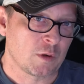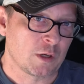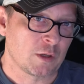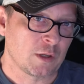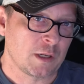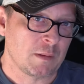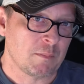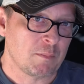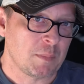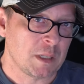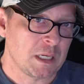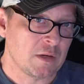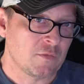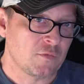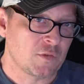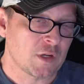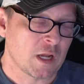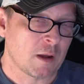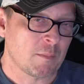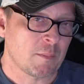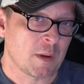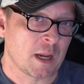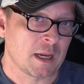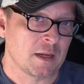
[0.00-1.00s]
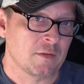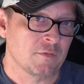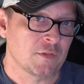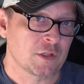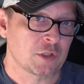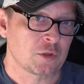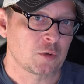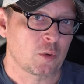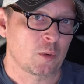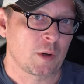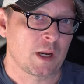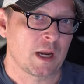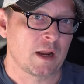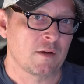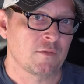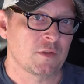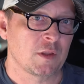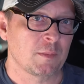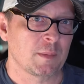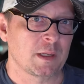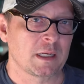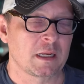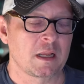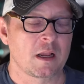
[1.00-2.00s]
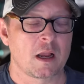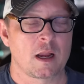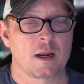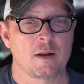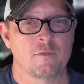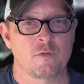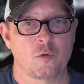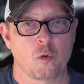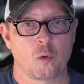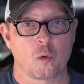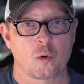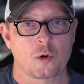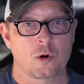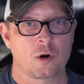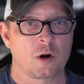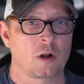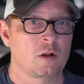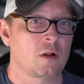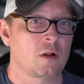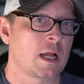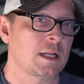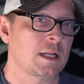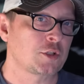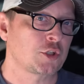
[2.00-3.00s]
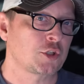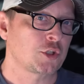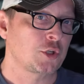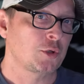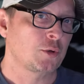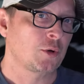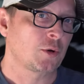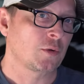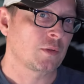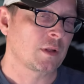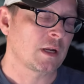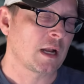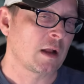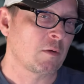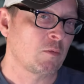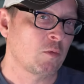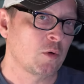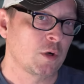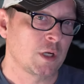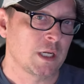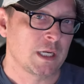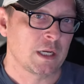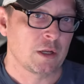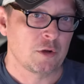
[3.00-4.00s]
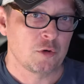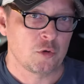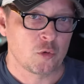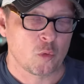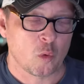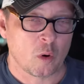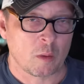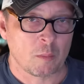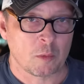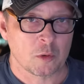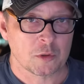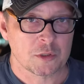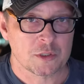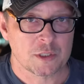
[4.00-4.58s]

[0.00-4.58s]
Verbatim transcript: really beefed up my inventory of them and kind of order a lot sooner than I would normal.